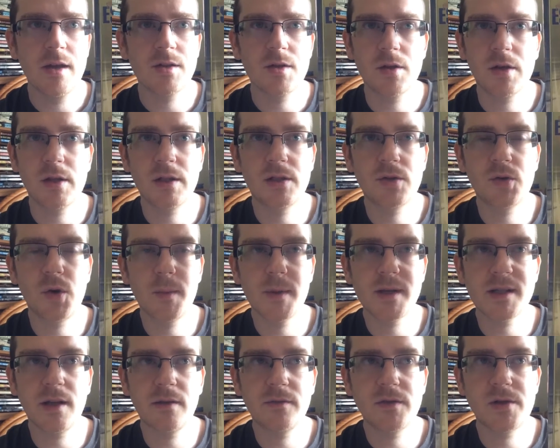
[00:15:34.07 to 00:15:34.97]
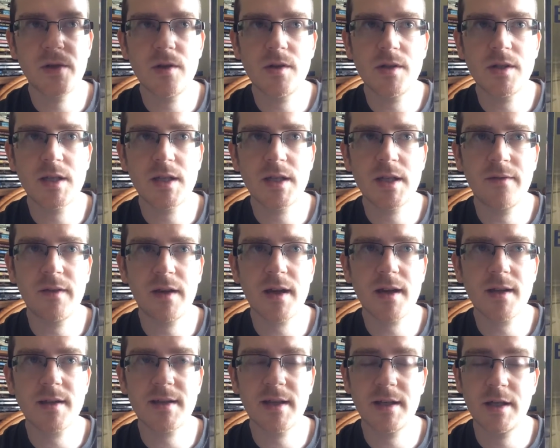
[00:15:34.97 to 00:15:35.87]
so taught myself 2
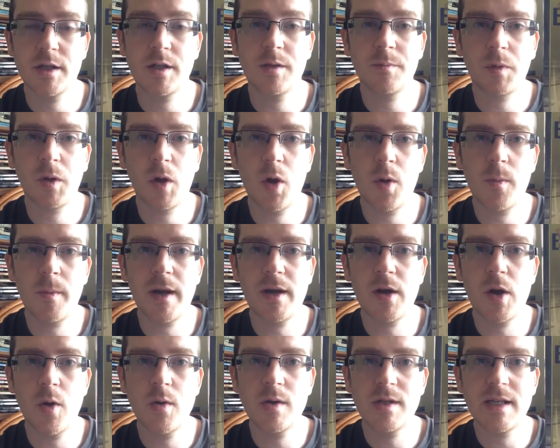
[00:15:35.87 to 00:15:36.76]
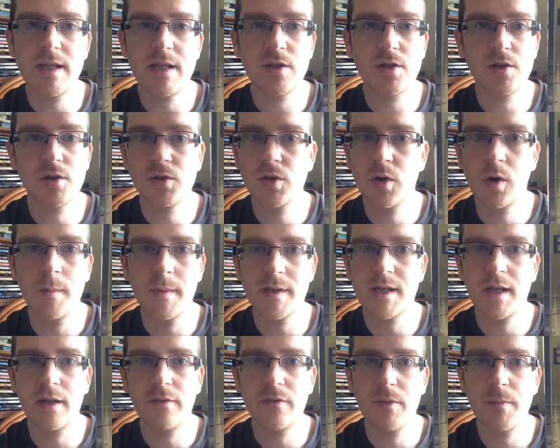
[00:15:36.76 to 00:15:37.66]
certificates and a diploma. No teacher, taught
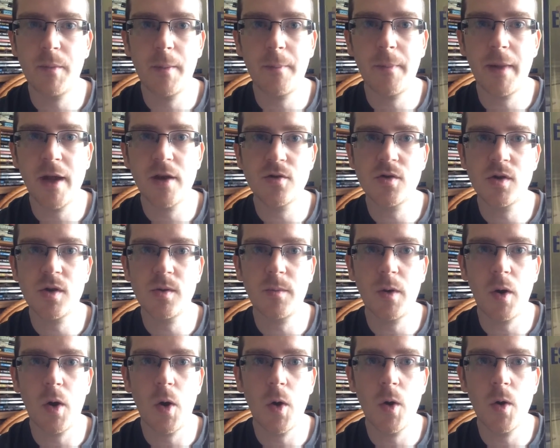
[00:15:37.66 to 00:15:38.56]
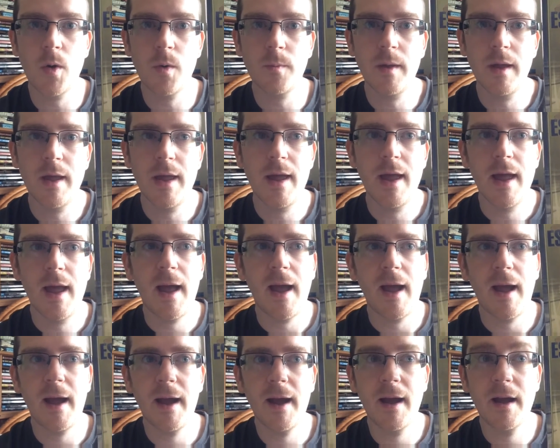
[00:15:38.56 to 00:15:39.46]
myself in my bedroom at home.
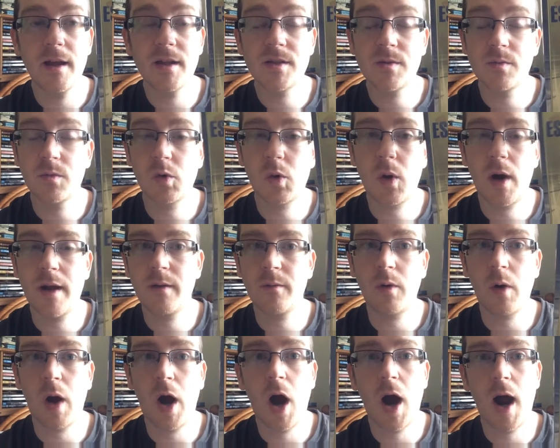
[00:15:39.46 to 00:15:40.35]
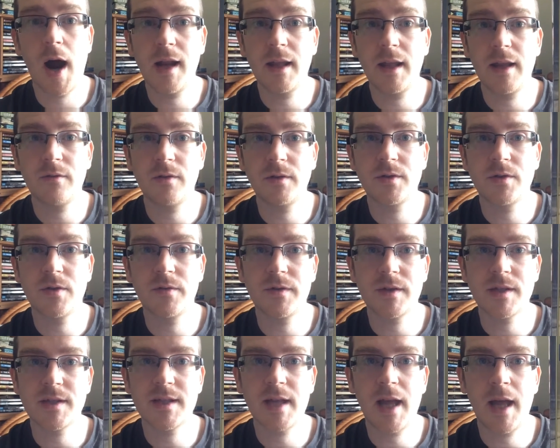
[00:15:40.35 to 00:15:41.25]
Some quite high level
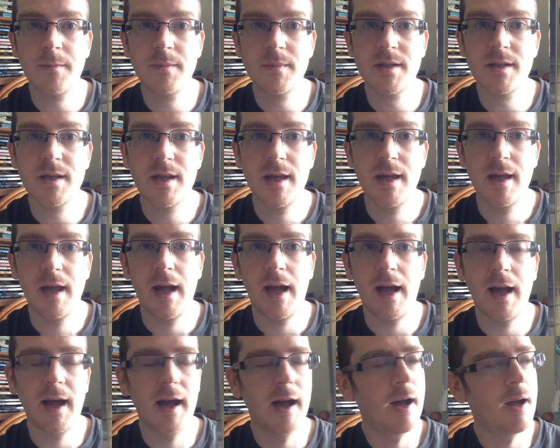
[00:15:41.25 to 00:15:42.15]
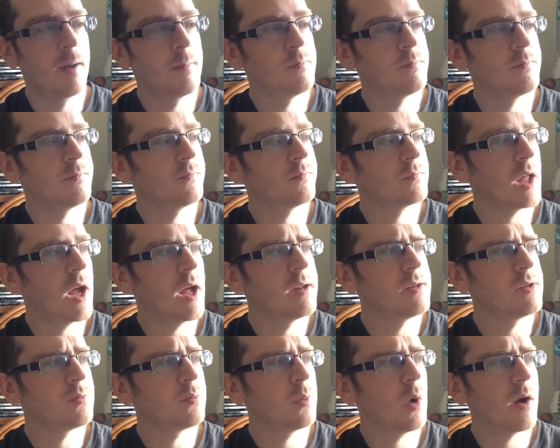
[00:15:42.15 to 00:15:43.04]
tough exams.
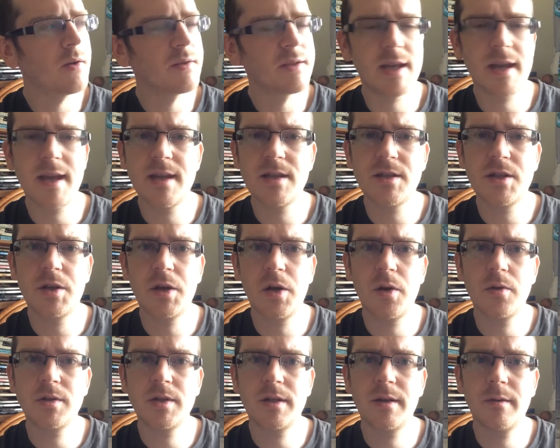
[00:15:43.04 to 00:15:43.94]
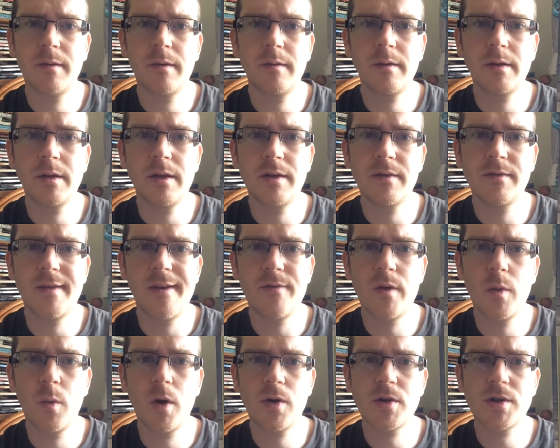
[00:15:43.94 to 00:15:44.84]
And what I'd say is,
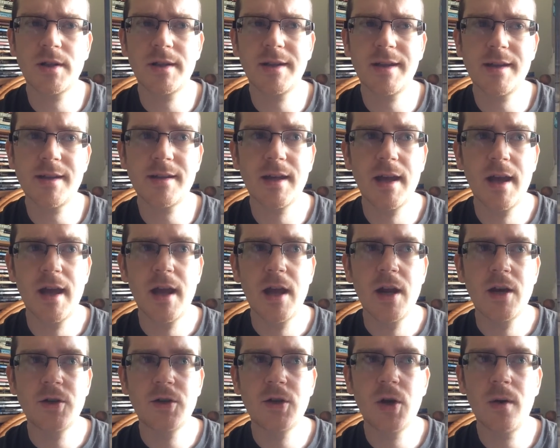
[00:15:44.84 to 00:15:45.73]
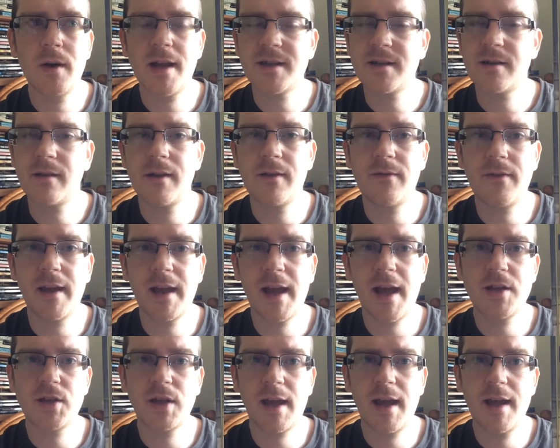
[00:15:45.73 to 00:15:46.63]
if you're watching this, don't necessarily think
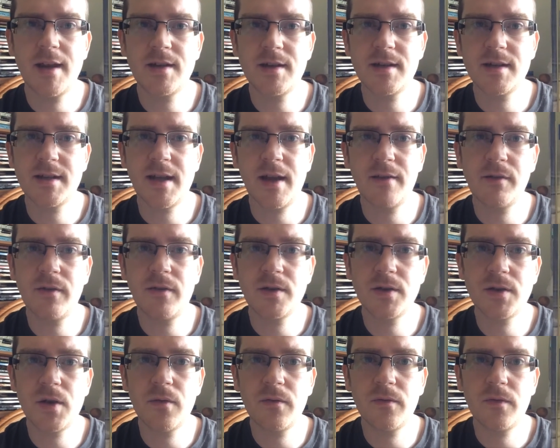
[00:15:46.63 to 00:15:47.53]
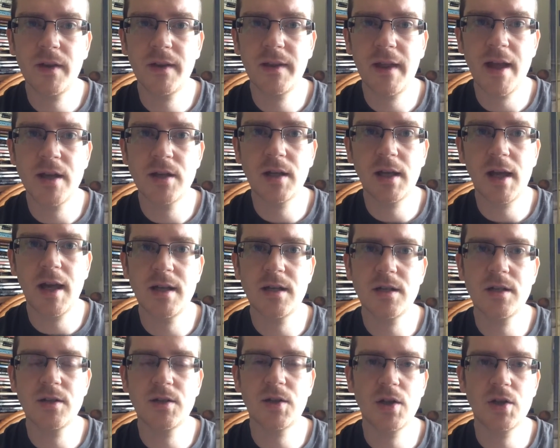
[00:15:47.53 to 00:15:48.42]
education is everything. Don't think that
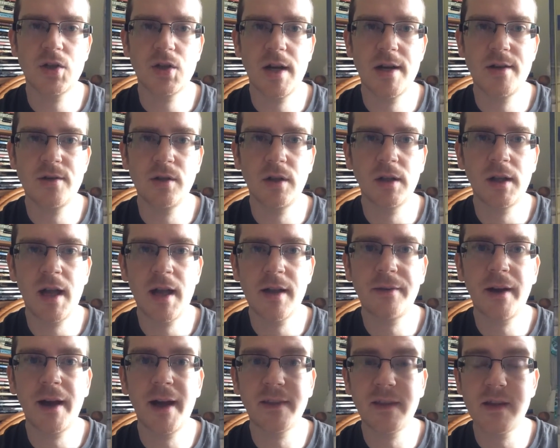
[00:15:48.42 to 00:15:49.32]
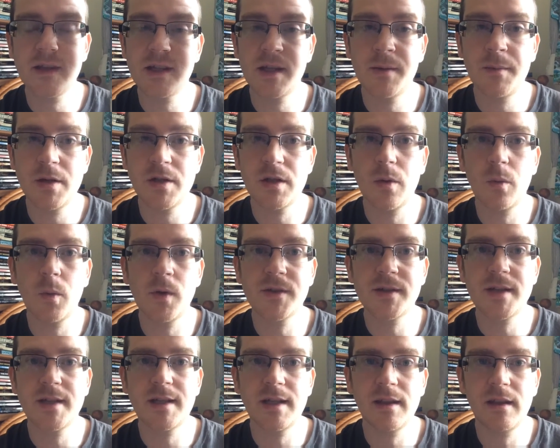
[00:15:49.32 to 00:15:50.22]
education is going to change your life. I had this image that
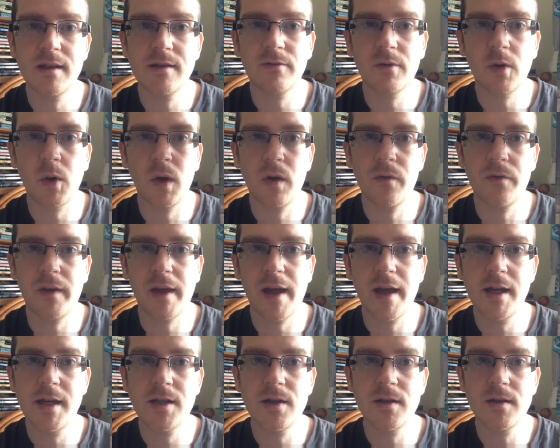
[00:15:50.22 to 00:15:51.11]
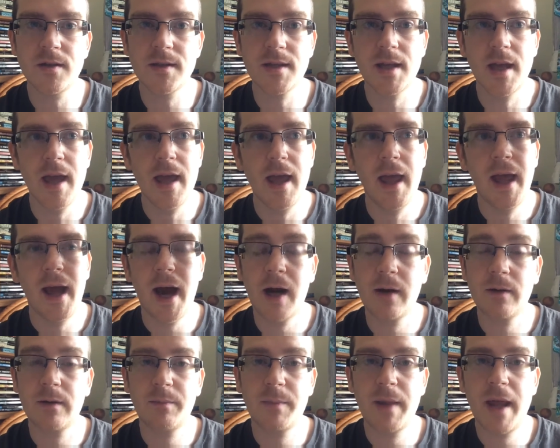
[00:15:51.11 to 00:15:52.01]
once I did these qualifications,
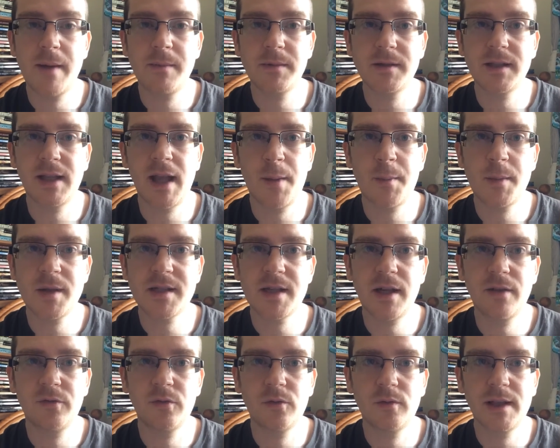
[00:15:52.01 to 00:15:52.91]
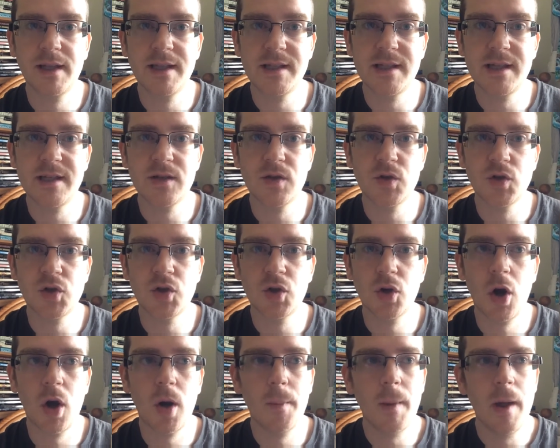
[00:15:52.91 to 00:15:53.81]
I would be able to land myself a really decent
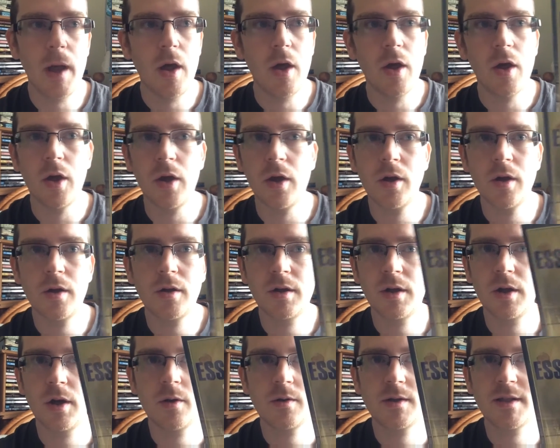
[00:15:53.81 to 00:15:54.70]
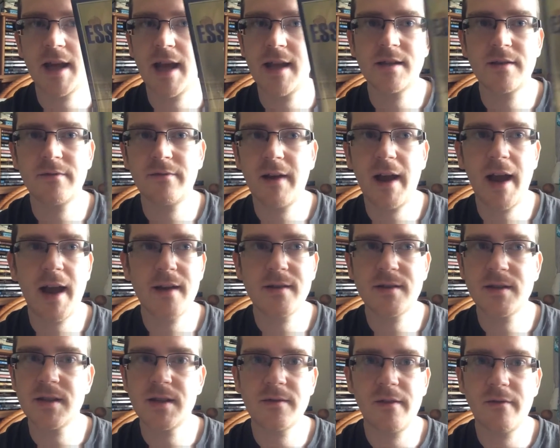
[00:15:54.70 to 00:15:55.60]
job, earn tens of
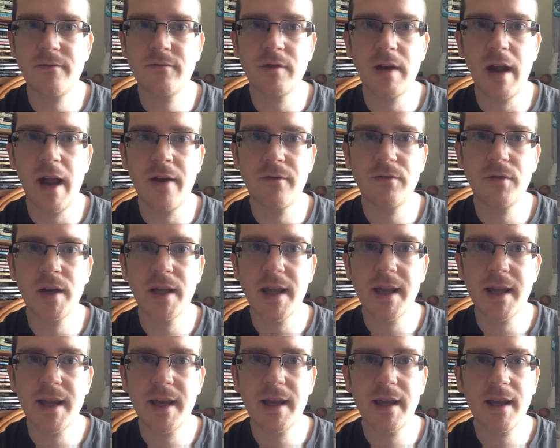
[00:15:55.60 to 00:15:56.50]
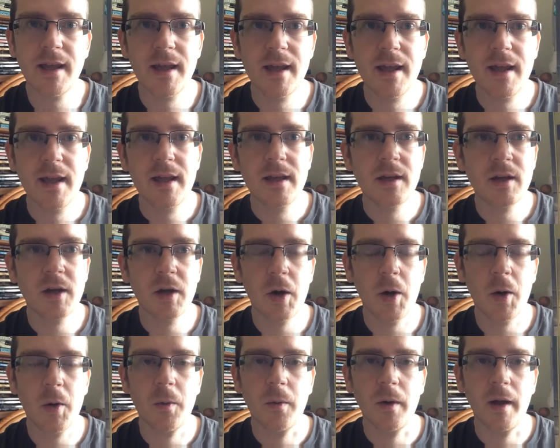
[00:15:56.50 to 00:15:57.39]
thousands every year, be
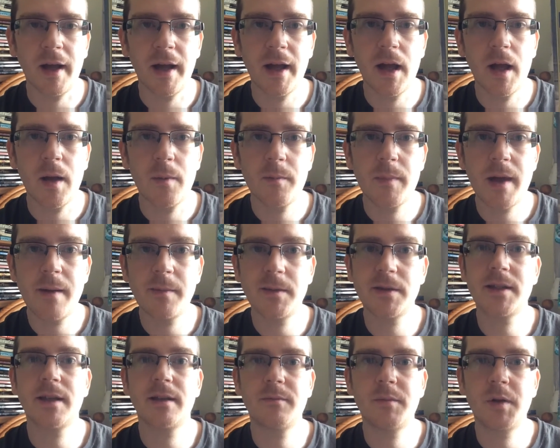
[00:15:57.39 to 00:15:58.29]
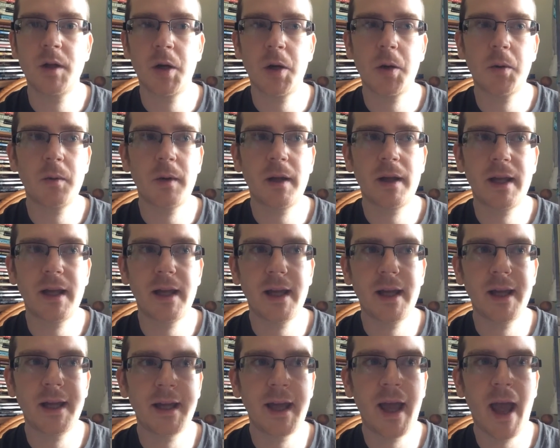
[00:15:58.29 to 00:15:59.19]
able to
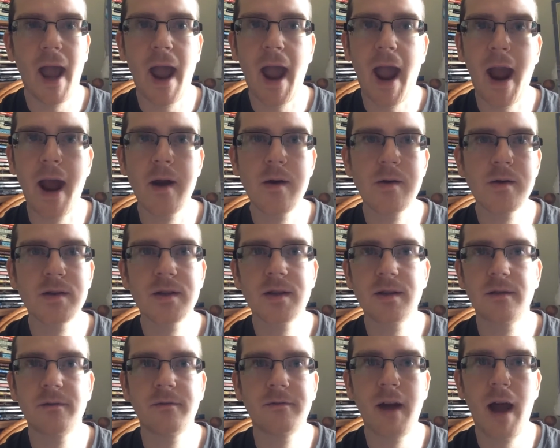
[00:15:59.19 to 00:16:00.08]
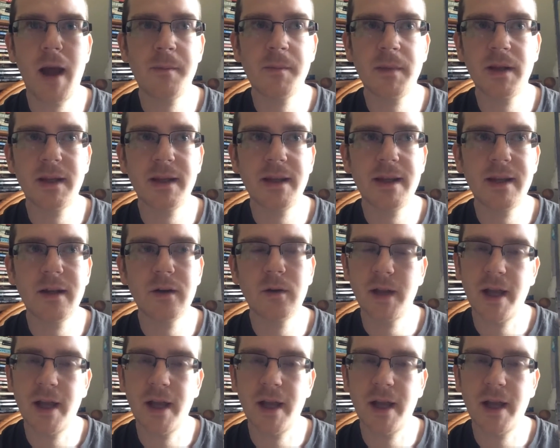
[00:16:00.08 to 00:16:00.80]
get a house and a family